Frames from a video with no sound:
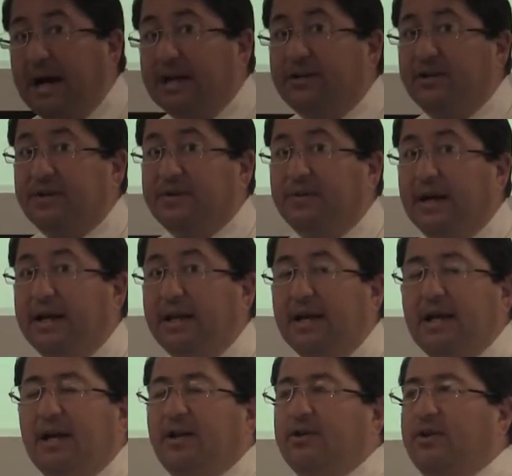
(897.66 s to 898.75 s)
matches, right?
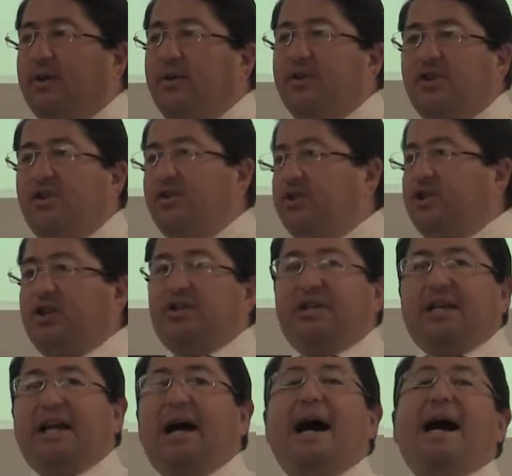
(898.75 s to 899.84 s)
So you
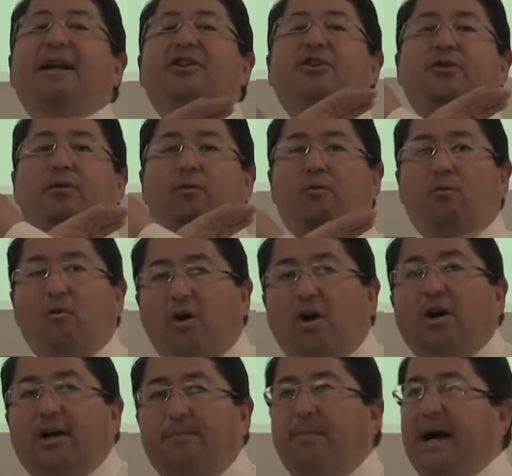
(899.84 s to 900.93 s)
just cut your
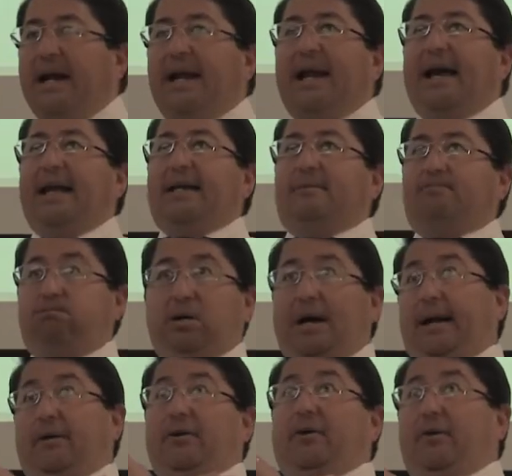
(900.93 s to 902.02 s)
work by like, I don't